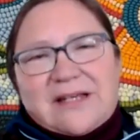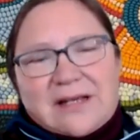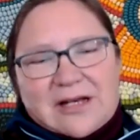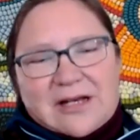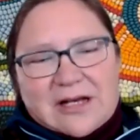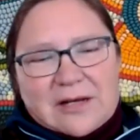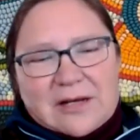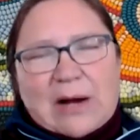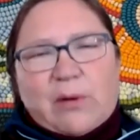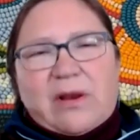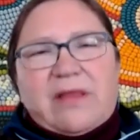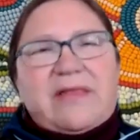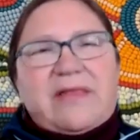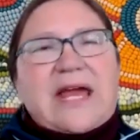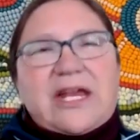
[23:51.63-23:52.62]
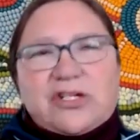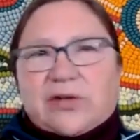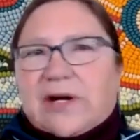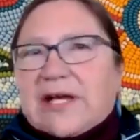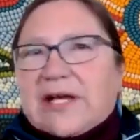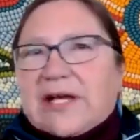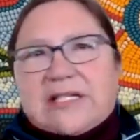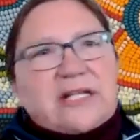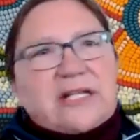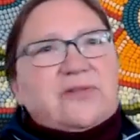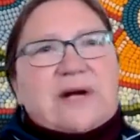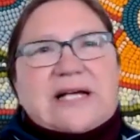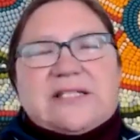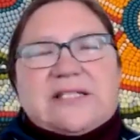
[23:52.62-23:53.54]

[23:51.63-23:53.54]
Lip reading: How are they trying to address